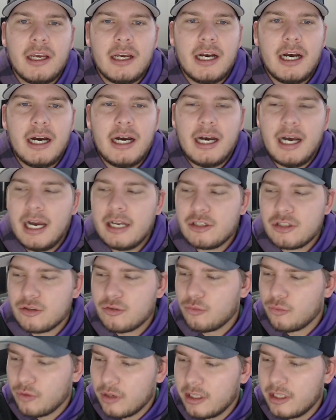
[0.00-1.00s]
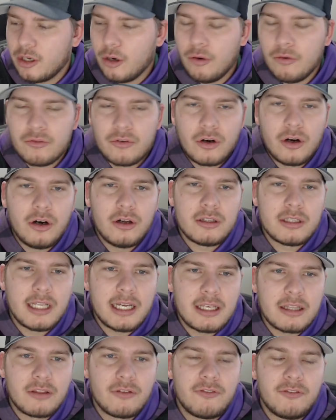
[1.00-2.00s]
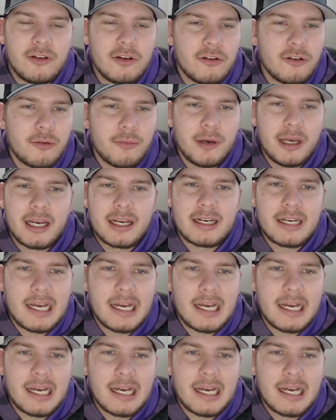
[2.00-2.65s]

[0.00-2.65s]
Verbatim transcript: Uh, I just really overall like the feel of the bag.